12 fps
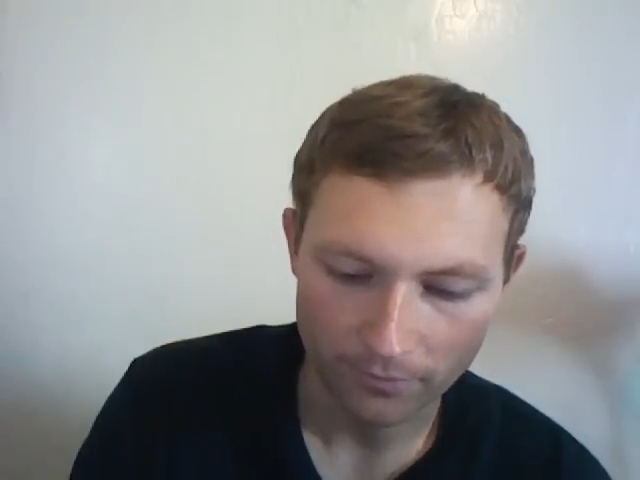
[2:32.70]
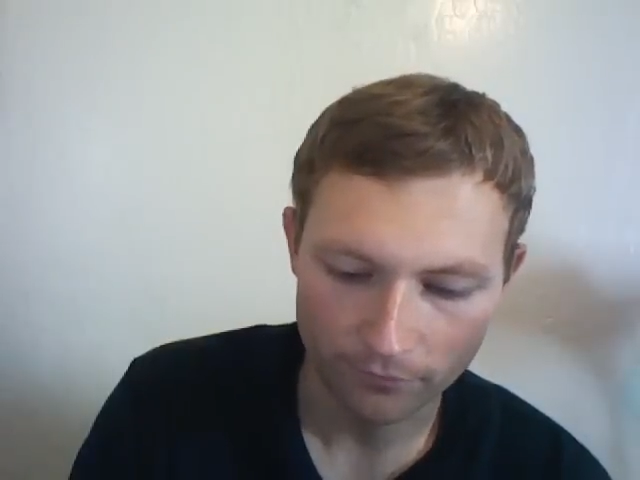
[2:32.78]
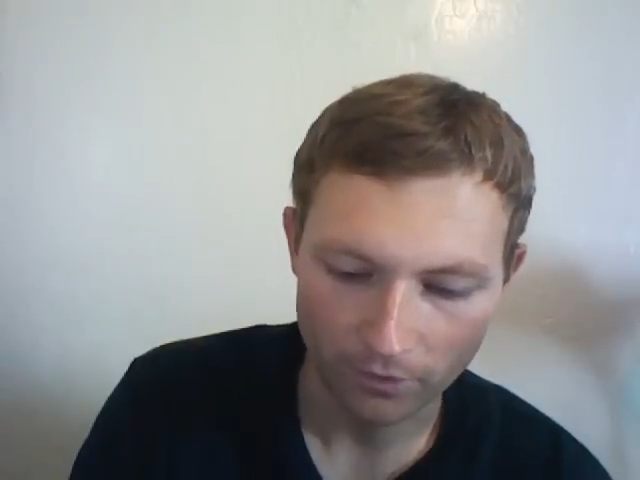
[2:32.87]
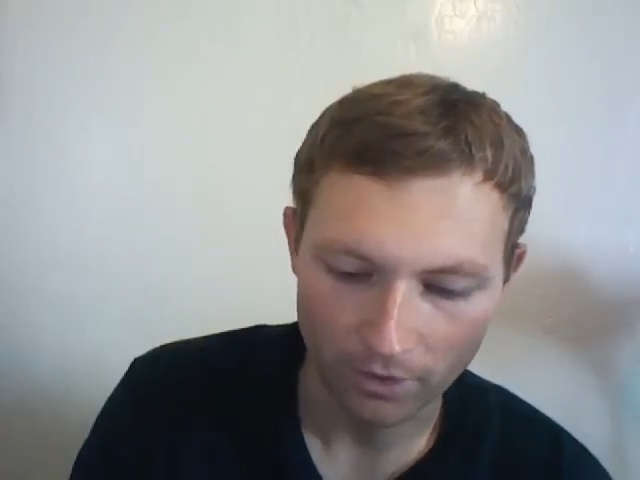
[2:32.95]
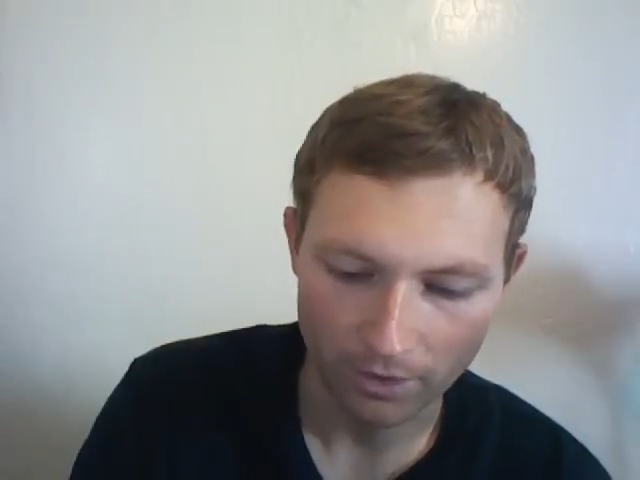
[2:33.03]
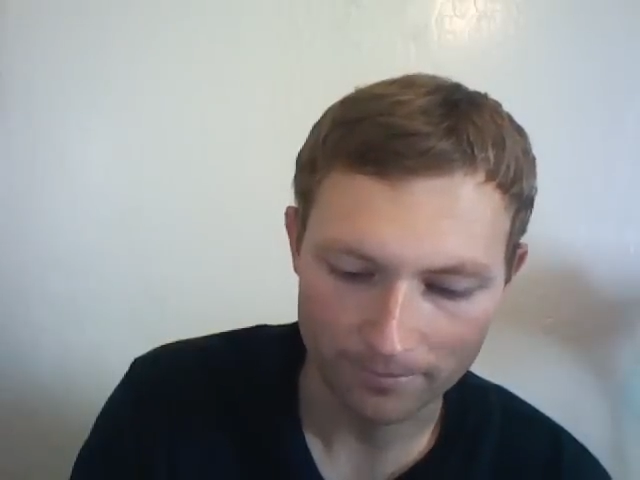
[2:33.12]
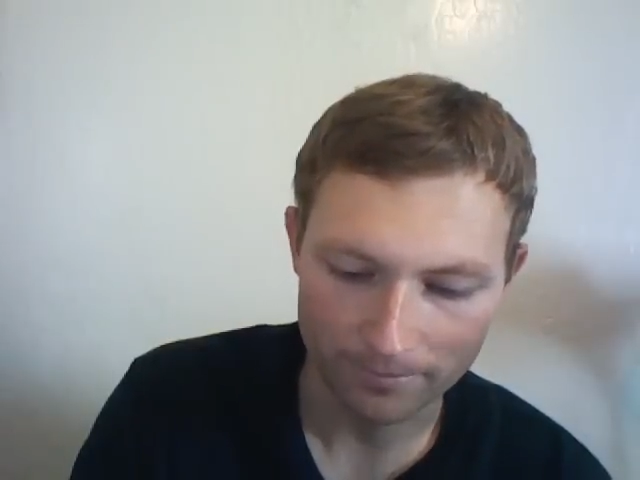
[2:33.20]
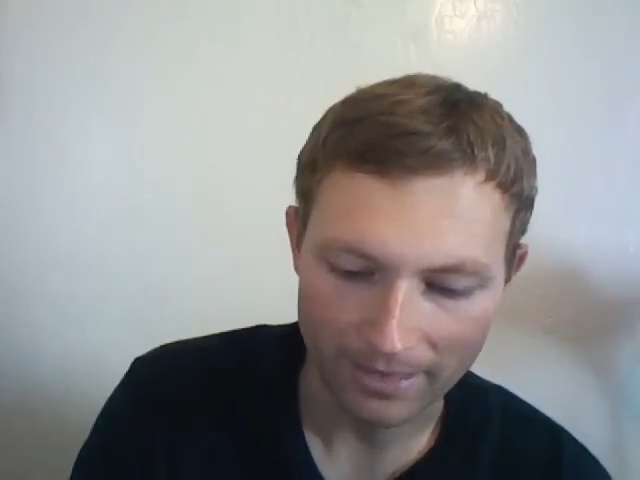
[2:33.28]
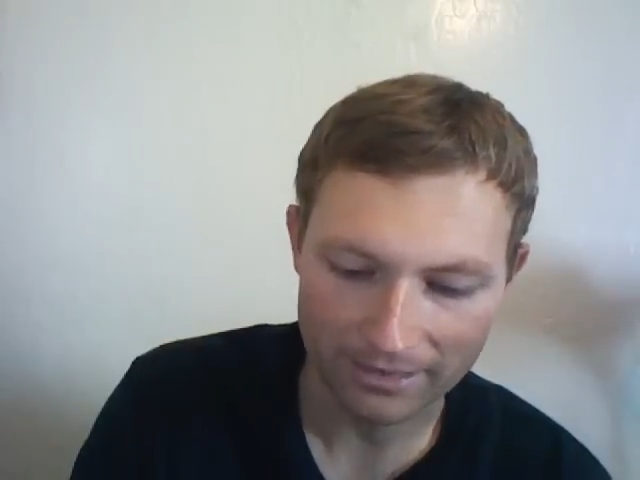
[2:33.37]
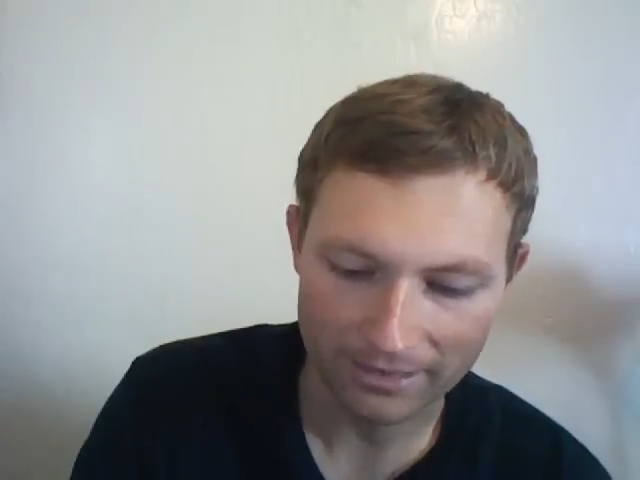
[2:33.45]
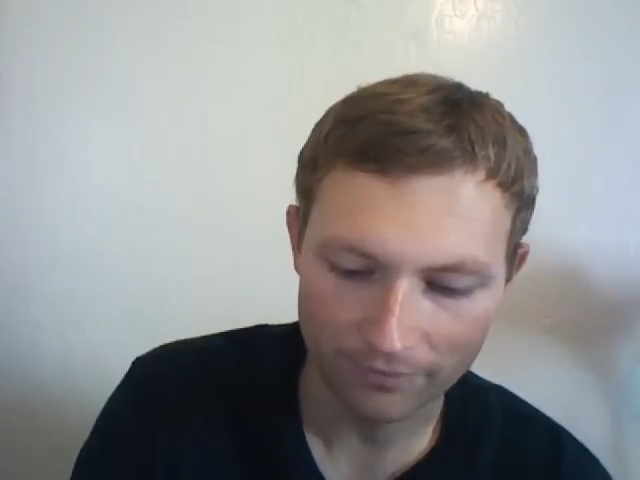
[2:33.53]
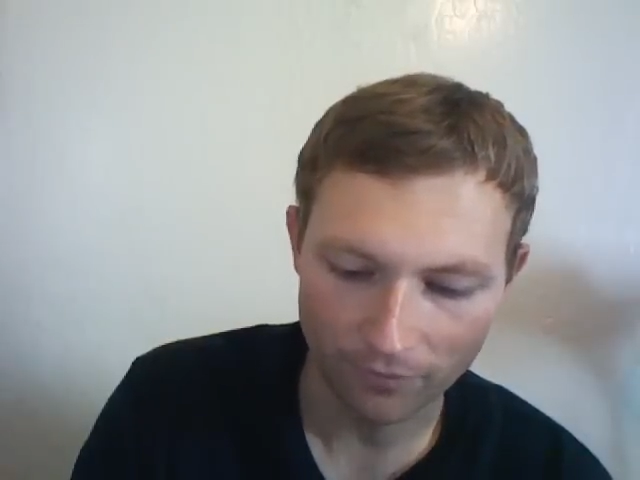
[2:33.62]
from
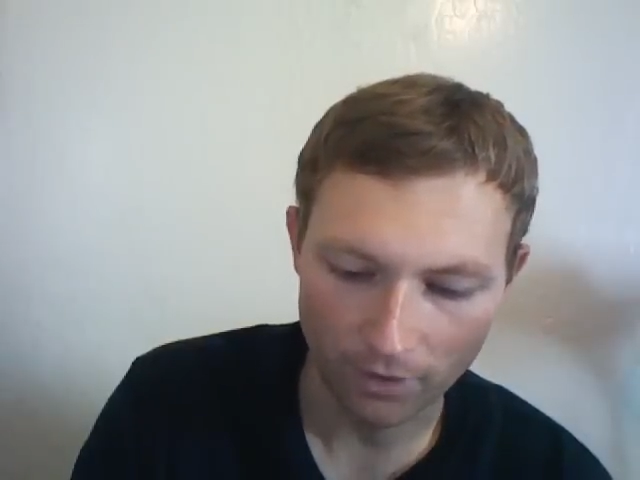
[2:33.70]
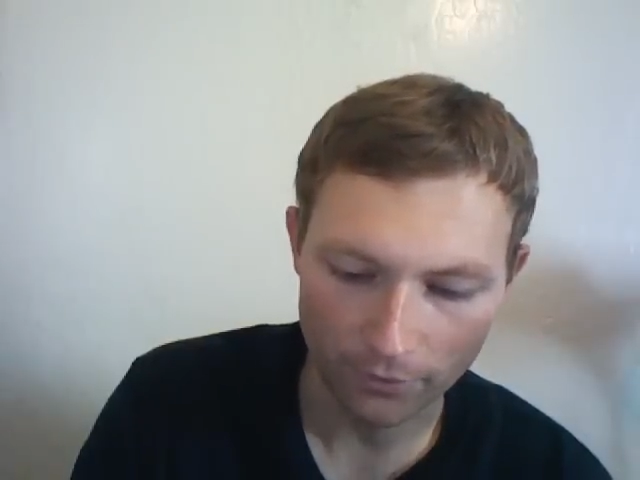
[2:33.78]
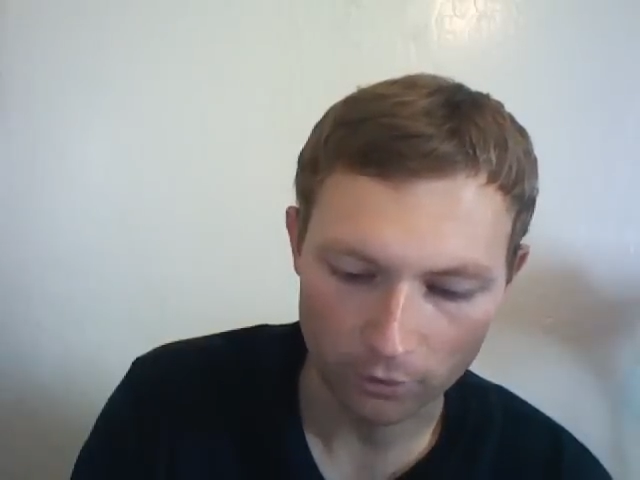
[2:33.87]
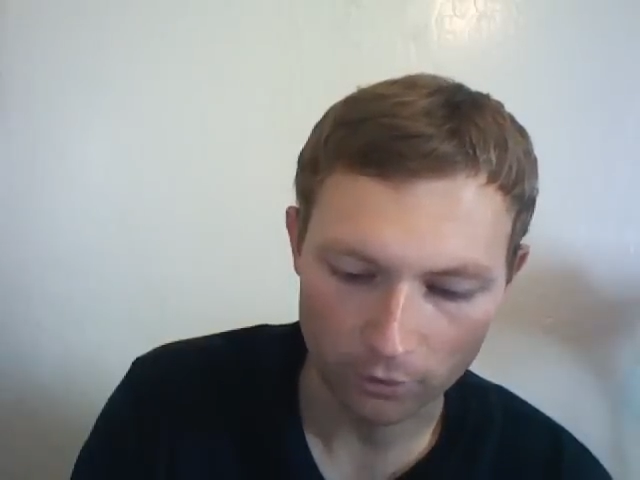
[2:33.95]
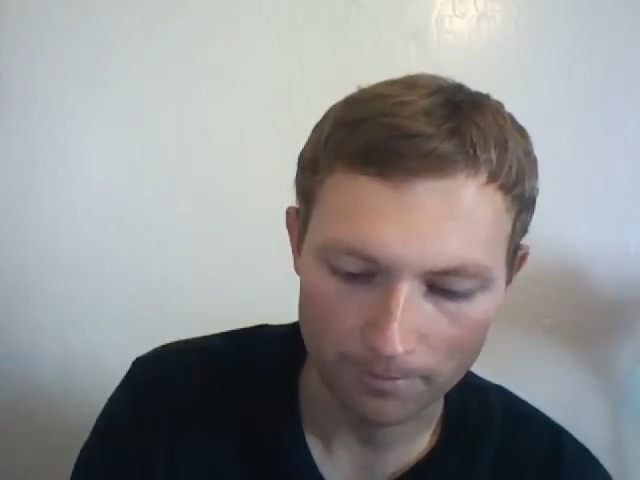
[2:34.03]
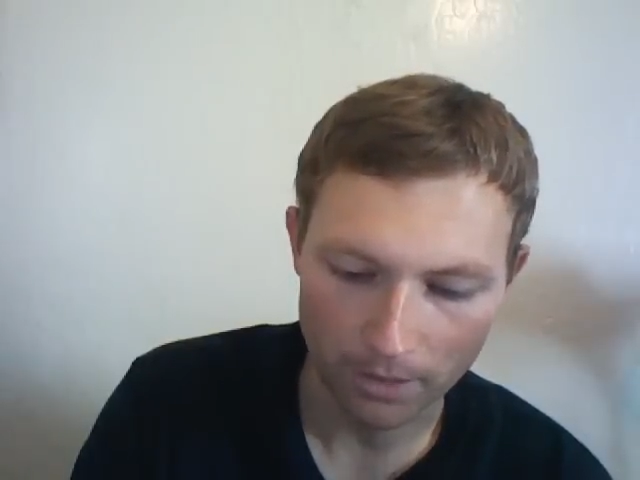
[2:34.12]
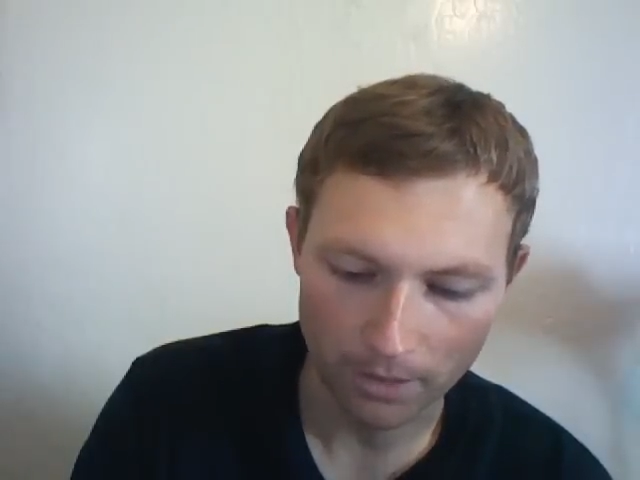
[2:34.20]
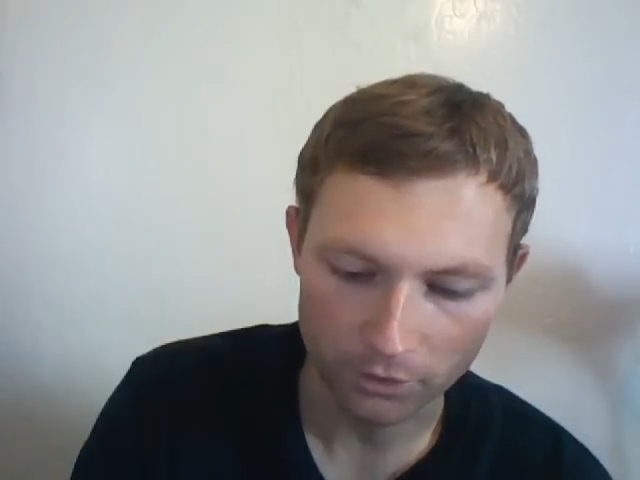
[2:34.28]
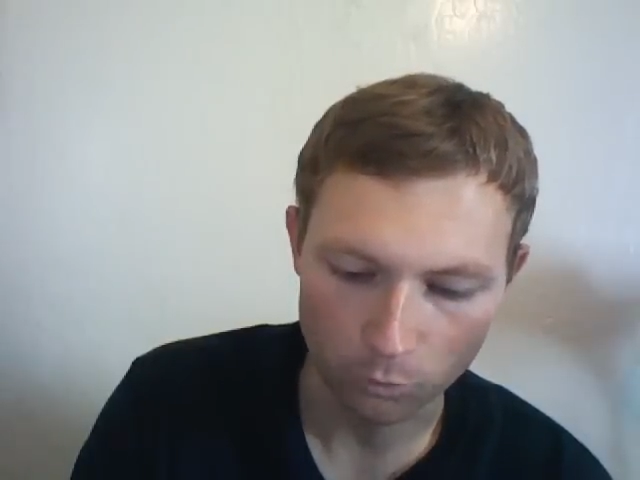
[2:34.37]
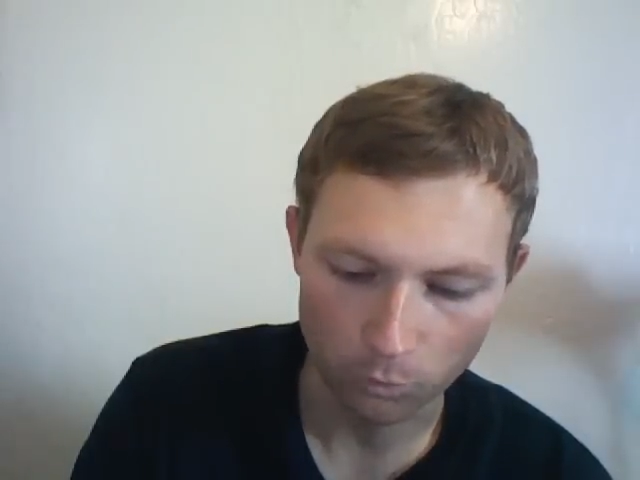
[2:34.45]
any father among you,